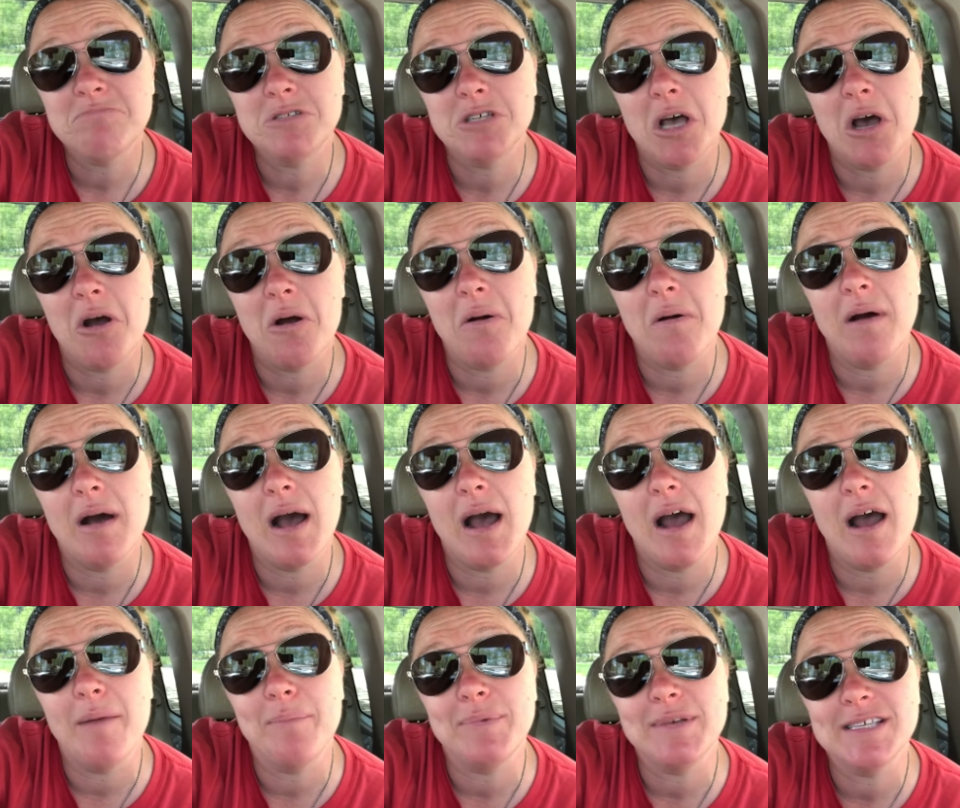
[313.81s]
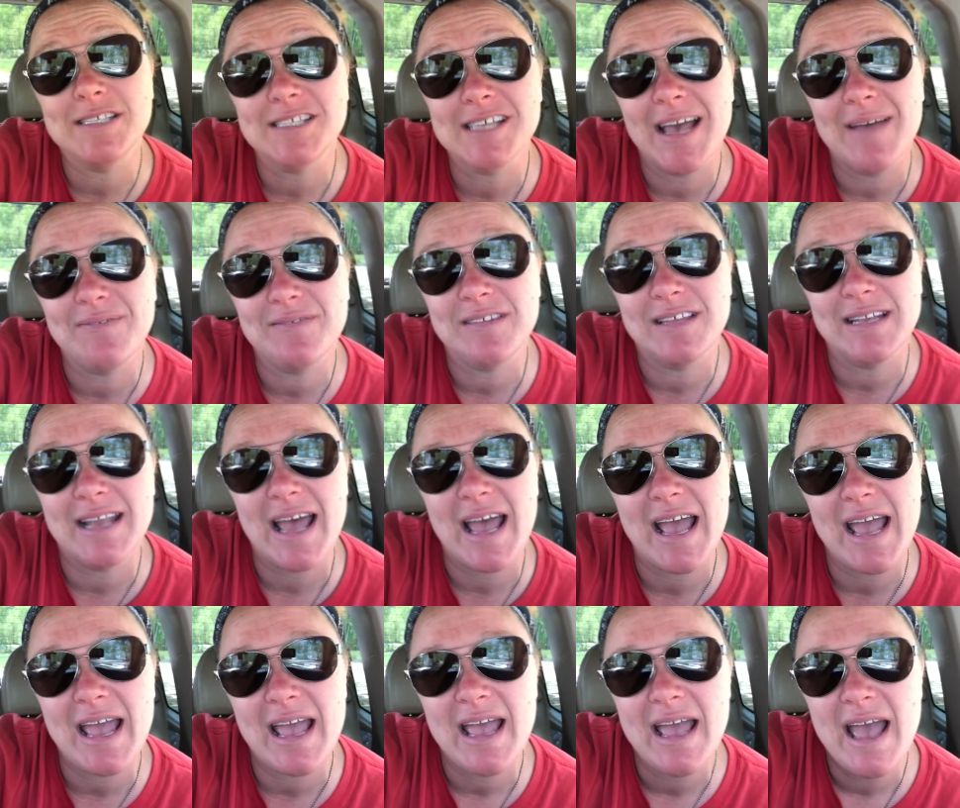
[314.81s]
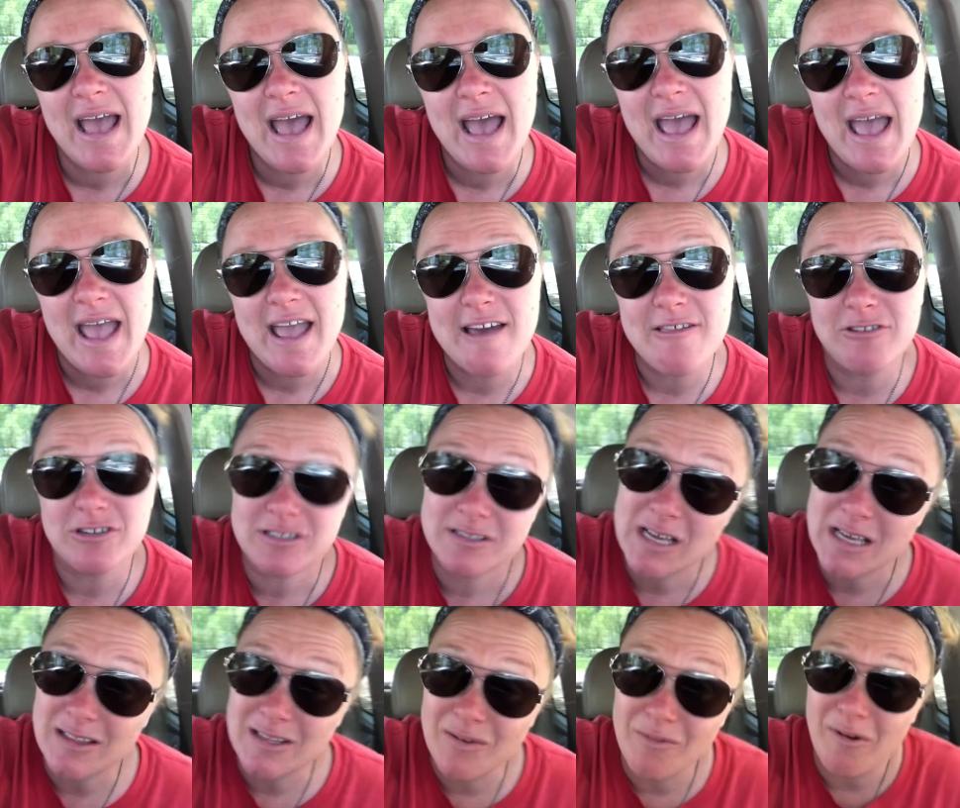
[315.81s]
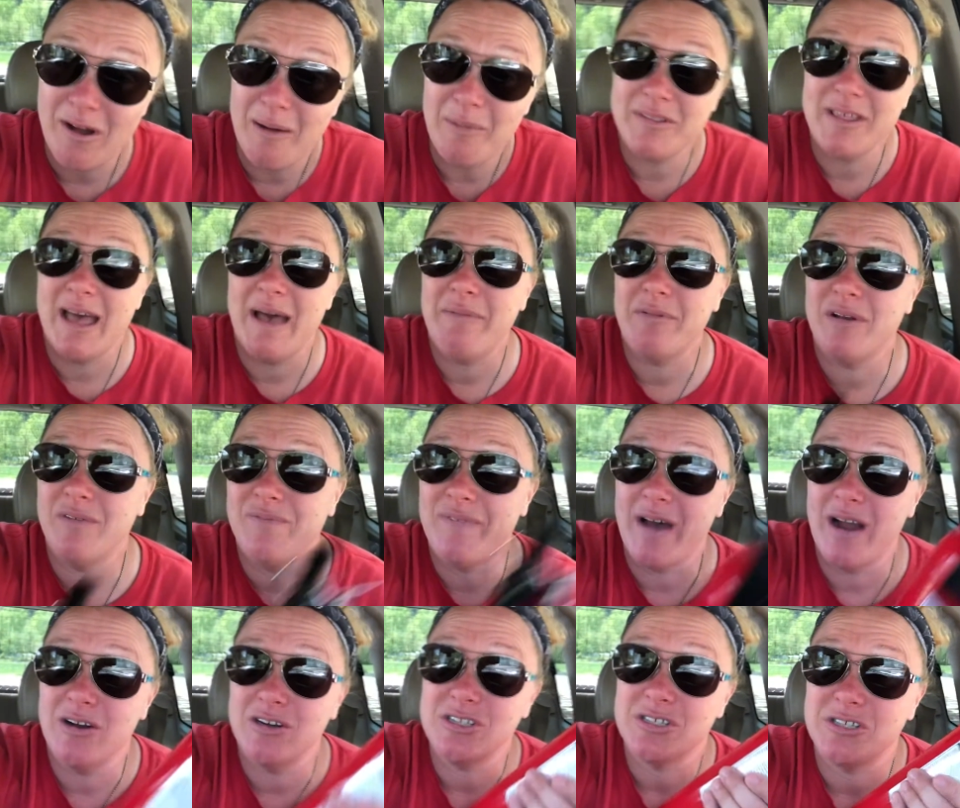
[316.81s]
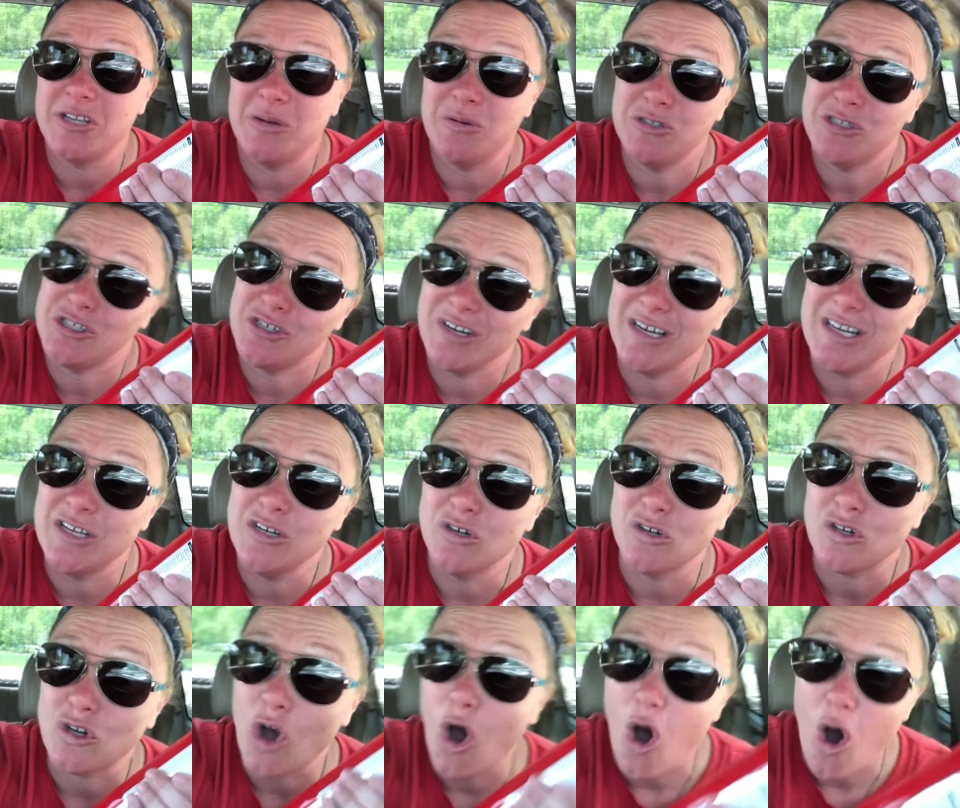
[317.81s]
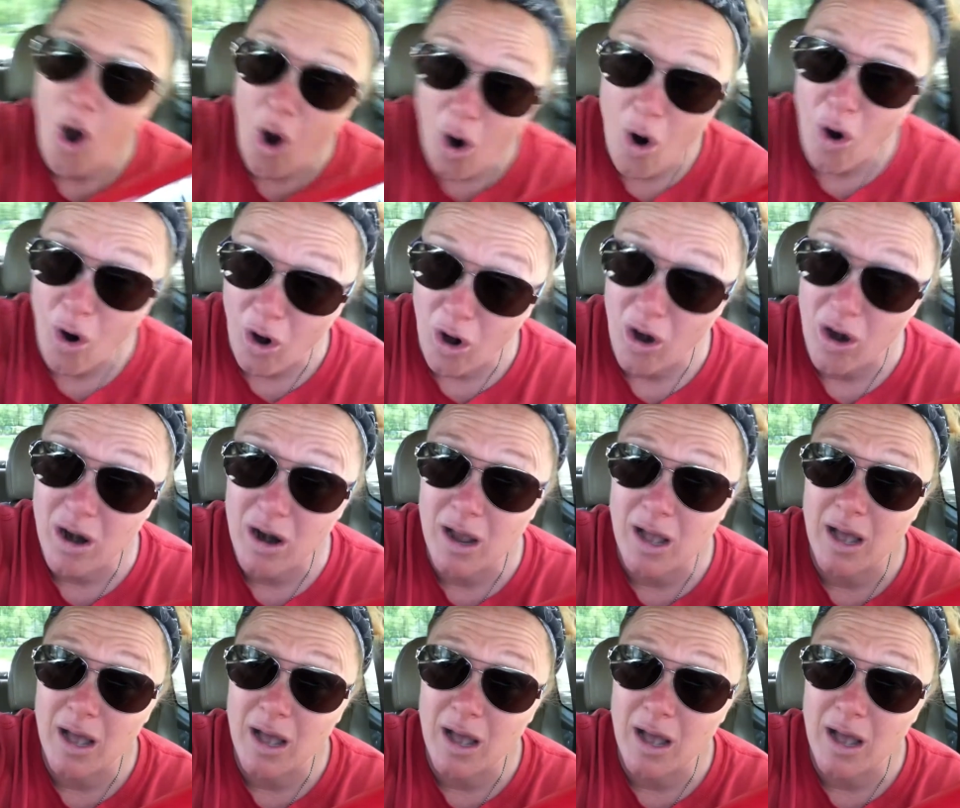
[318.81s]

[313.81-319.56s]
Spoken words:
So be safe today, and there's nothing wrong with having a fire extinguisher in your car.